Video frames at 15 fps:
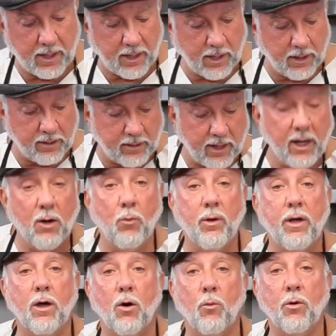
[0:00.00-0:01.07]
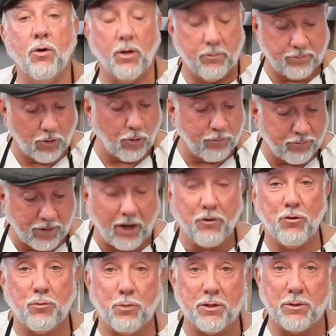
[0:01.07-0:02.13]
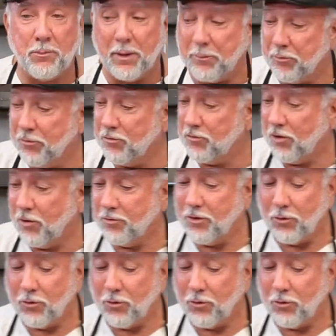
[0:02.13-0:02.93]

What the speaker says: And here we go. We're going to, oh, I just put the pepper and the salt.